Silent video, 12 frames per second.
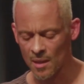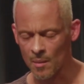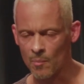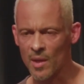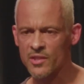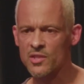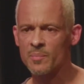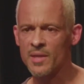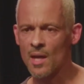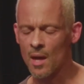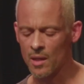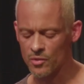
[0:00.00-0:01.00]
must
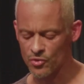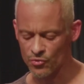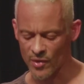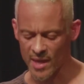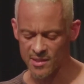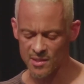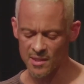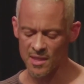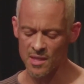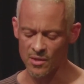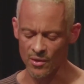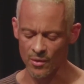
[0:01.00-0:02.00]
be undressed
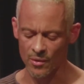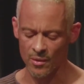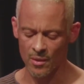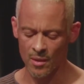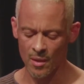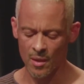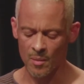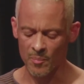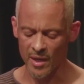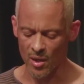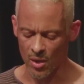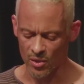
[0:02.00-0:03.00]
here,
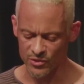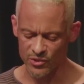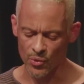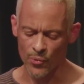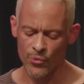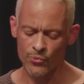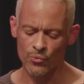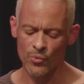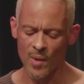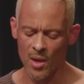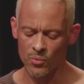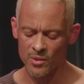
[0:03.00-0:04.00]
but also
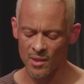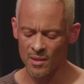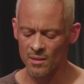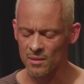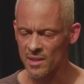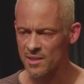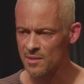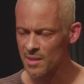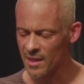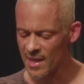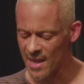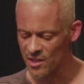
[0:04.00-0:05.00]
throughout this
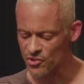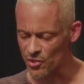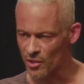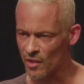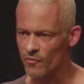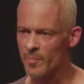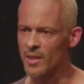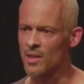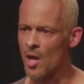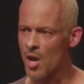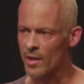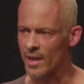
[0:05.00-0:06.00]
negation of
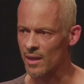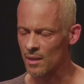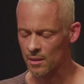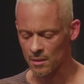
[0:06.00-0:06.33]
belonging.